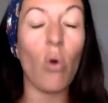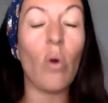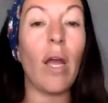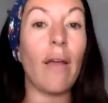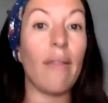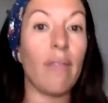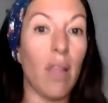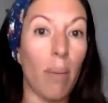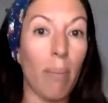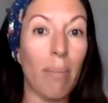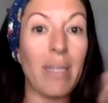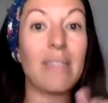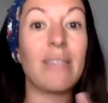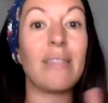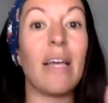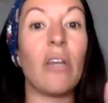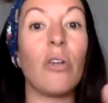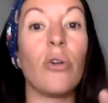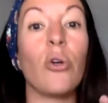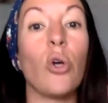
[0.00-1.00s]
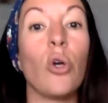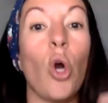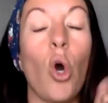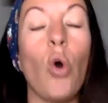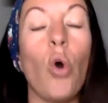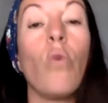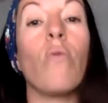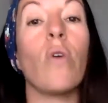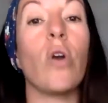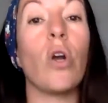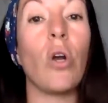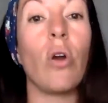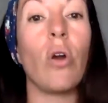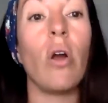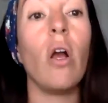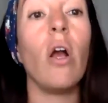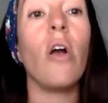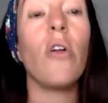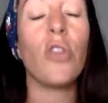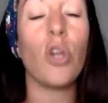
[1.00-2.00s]
Okay, let me send her over
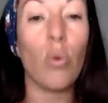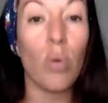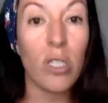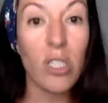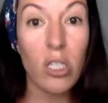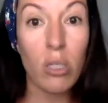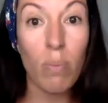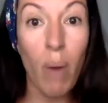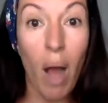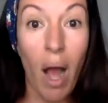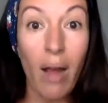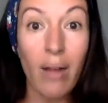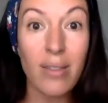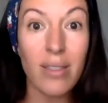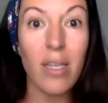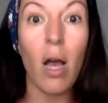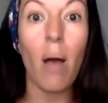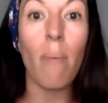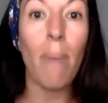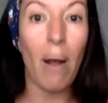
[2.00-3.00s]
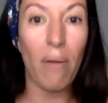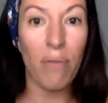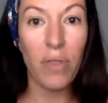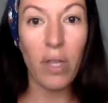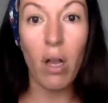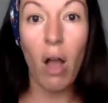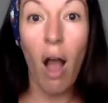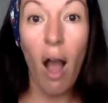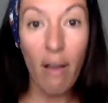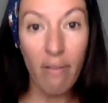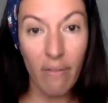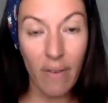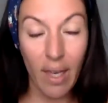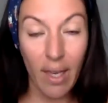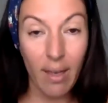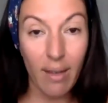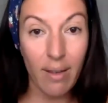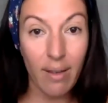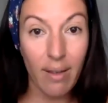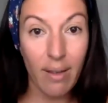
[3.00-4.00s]
the response about the
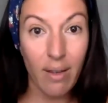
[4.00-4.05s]
coffee.